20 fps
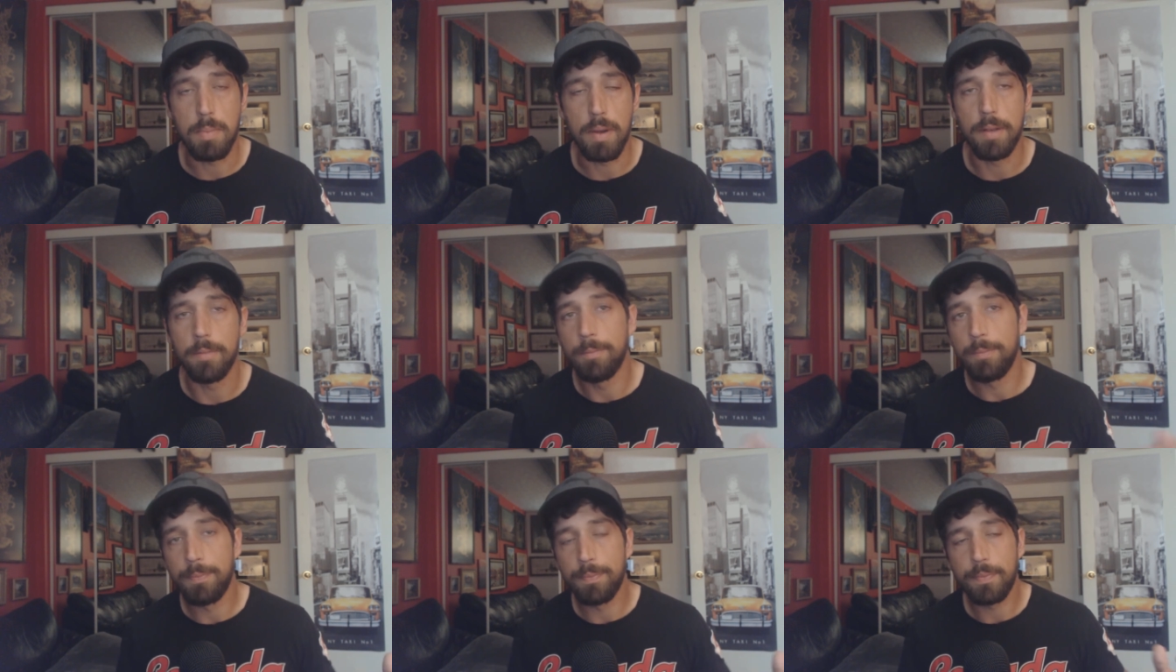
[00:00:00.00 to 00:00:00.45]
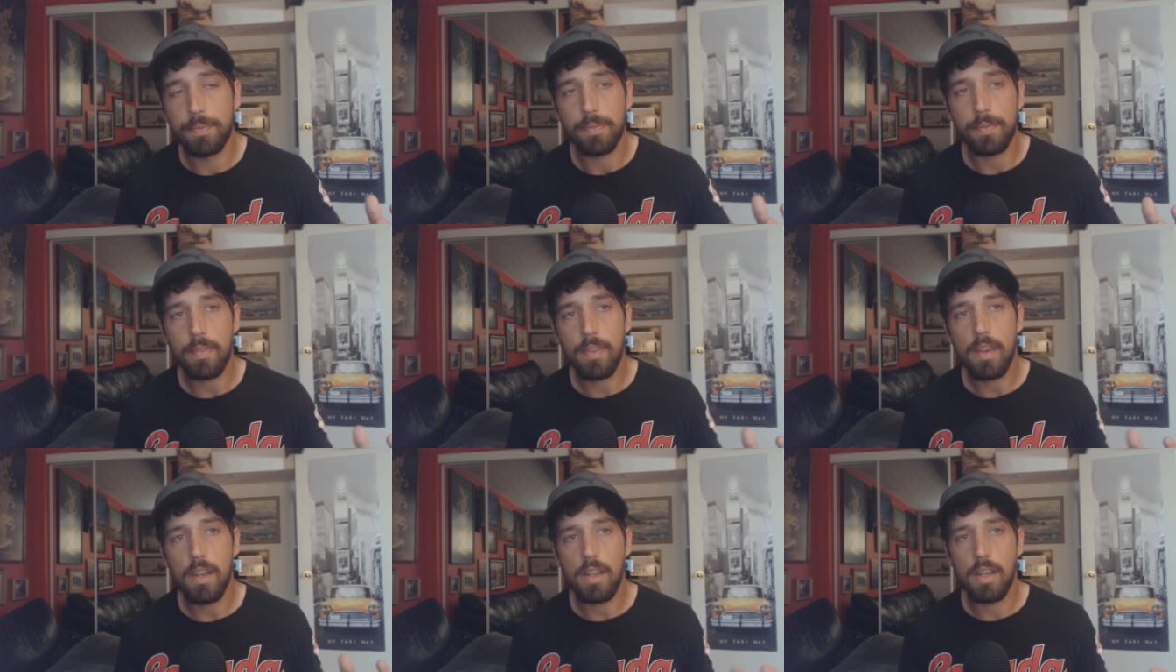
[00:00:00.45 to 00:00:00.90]
But
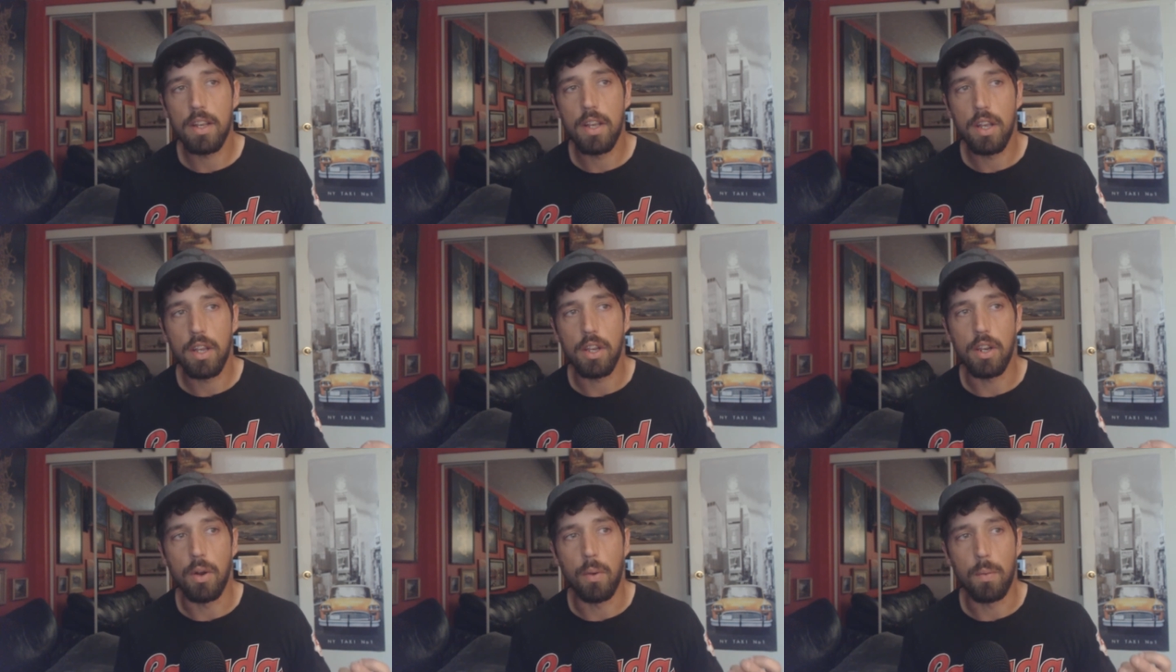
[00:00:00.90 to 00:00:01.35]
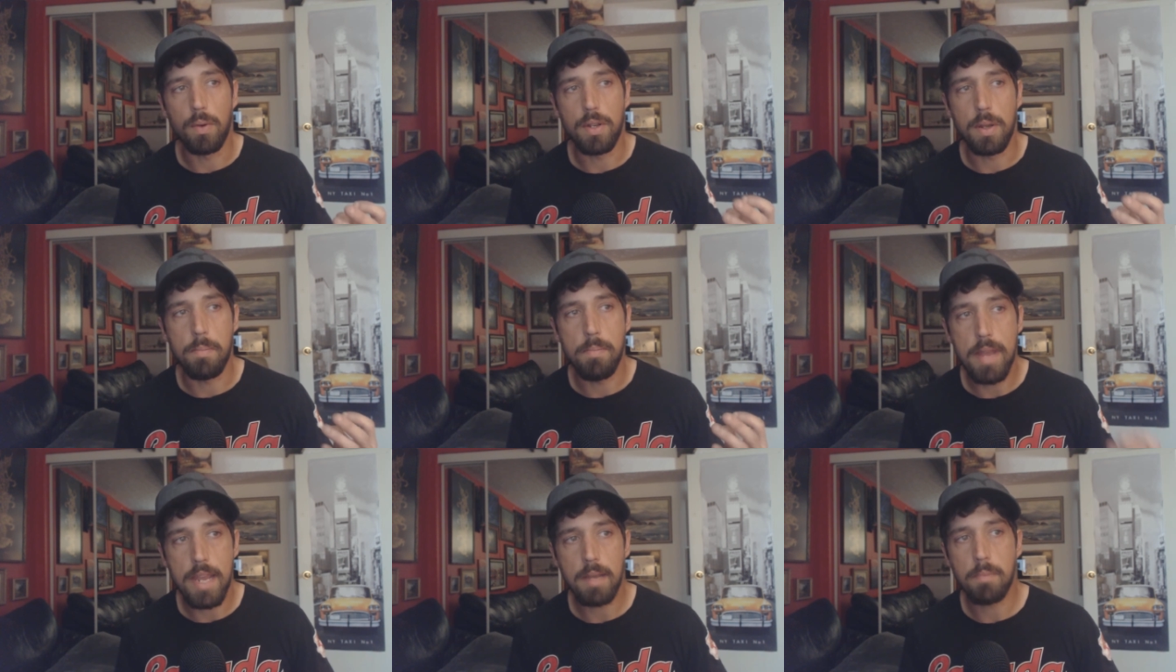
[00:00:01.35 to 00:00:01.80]

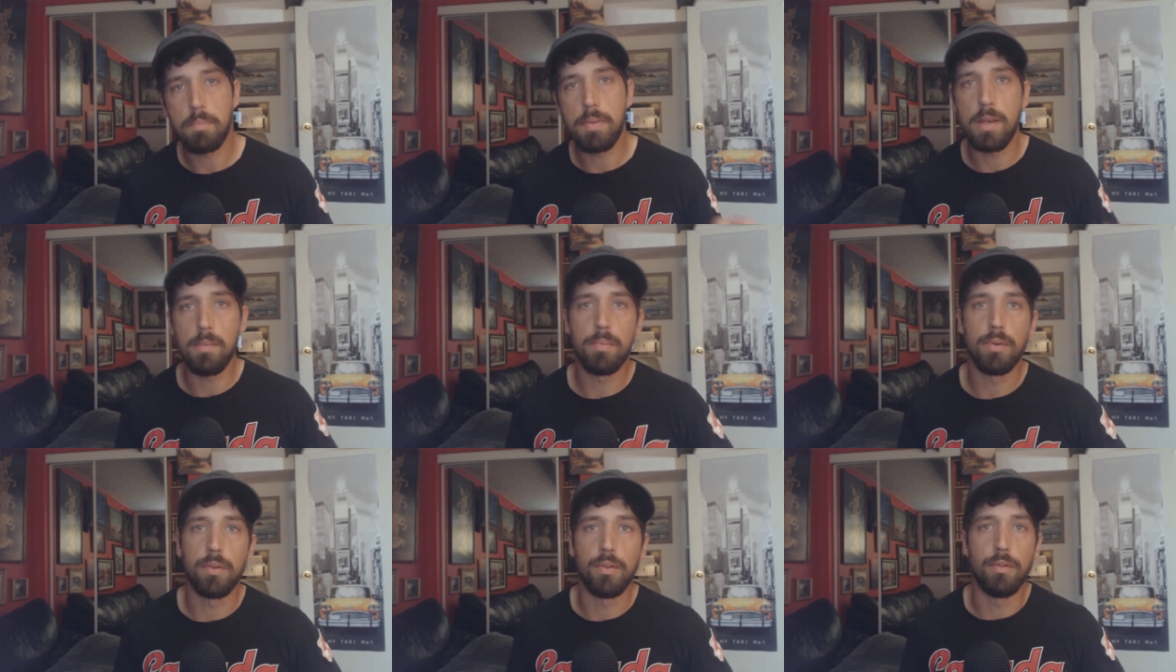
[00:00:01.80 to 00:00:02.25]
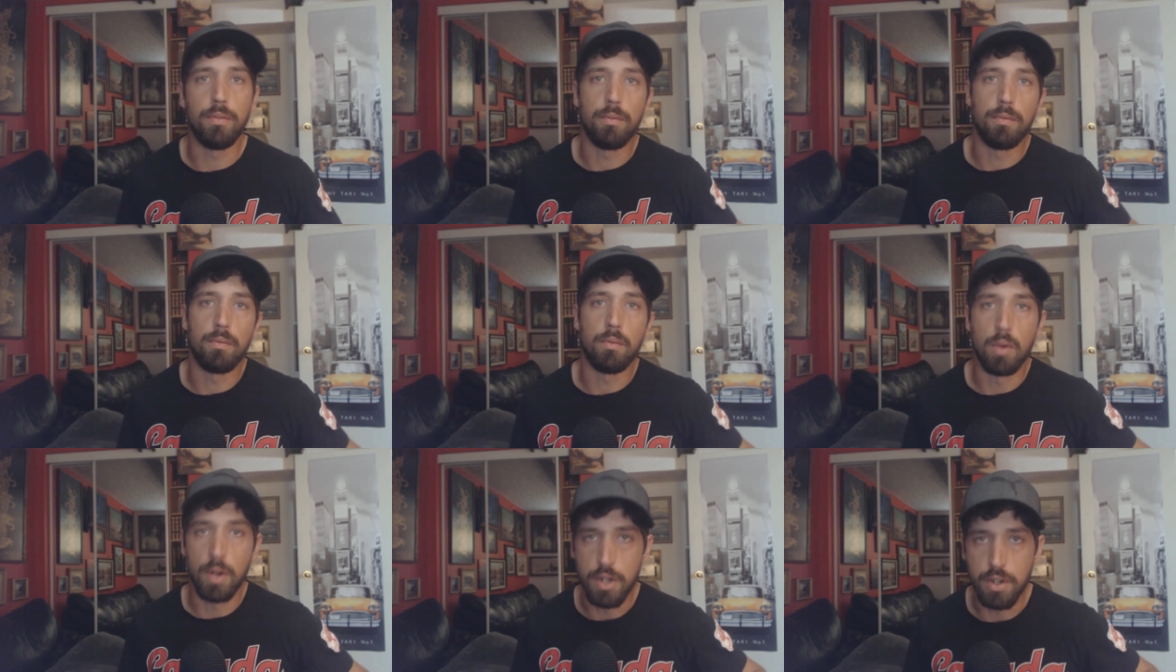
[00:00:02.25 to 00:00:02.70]
to make people
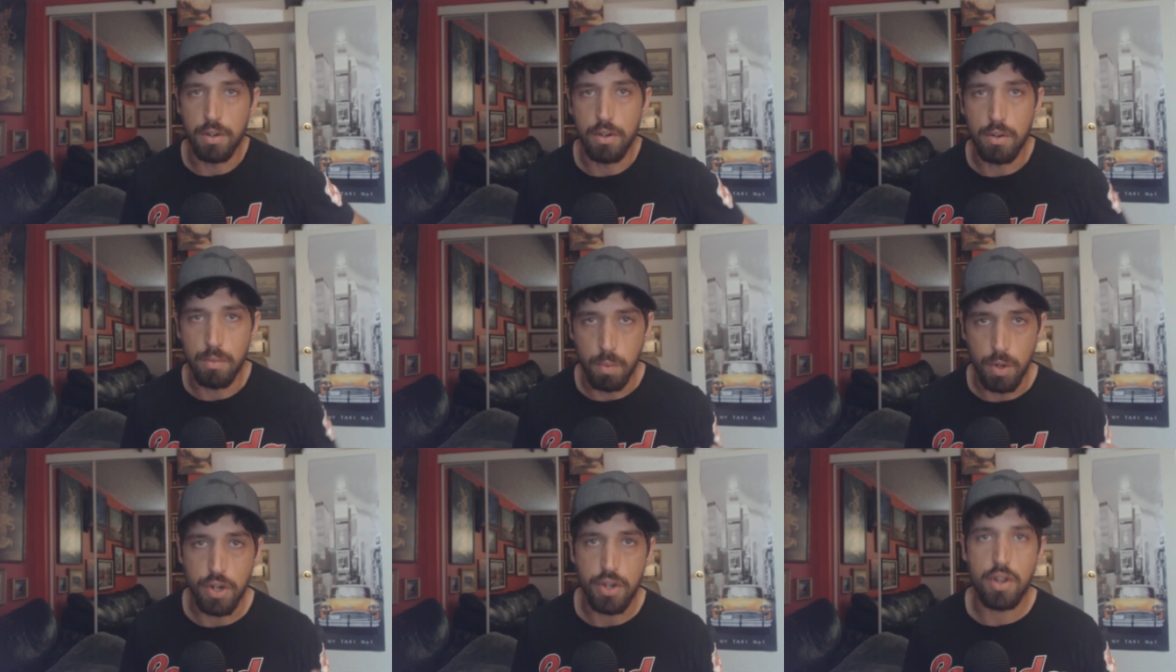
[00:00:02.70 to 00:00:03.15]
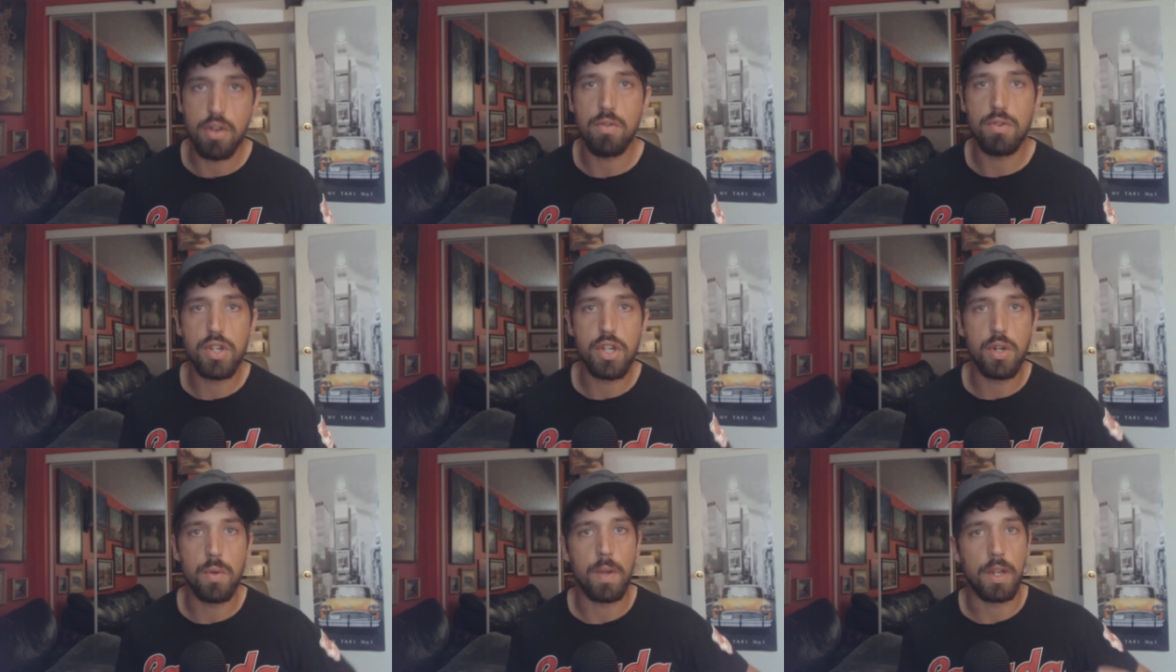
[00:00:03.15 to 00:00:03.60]

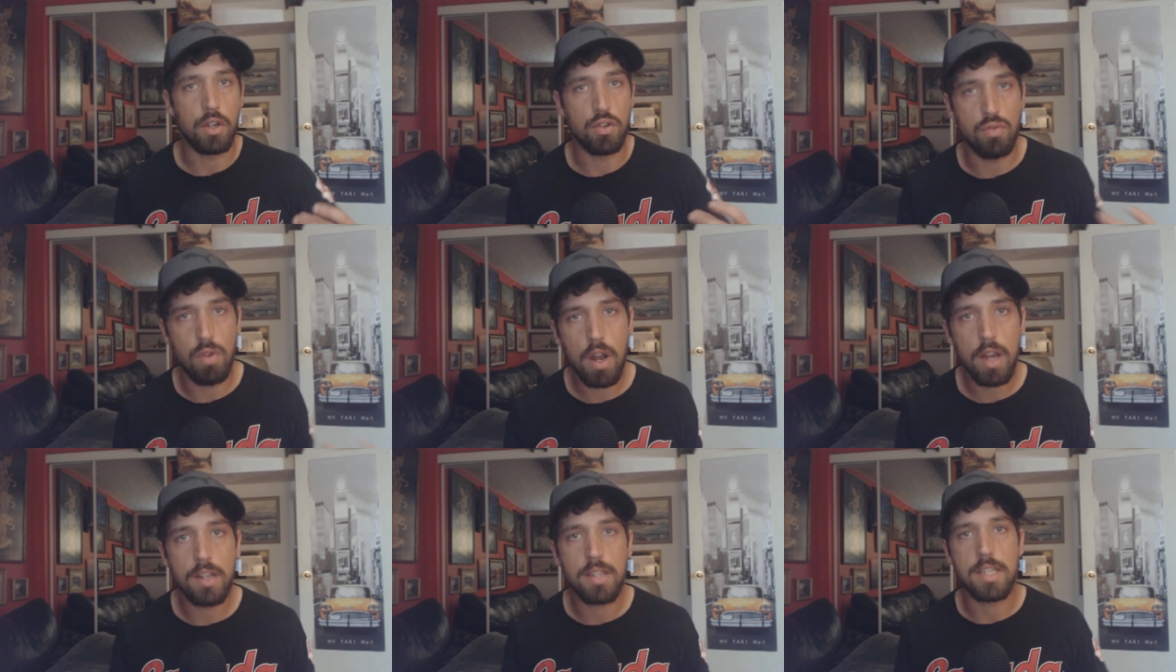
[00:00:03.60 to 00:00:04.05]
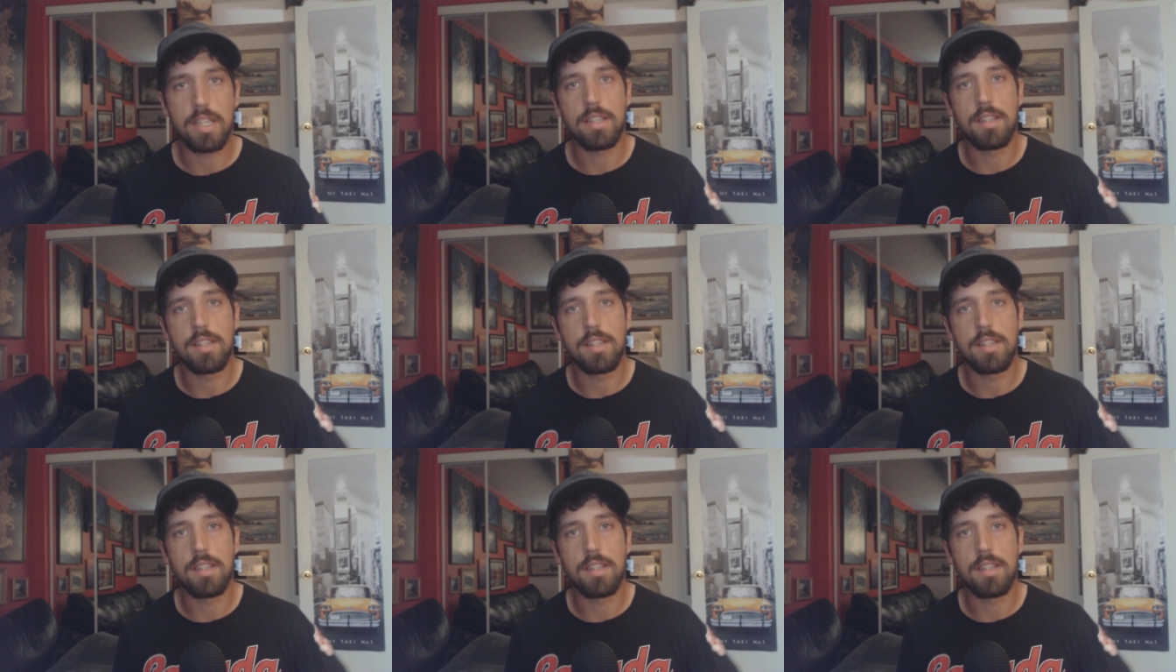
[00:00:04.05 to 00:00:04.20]
reduce doing drugs,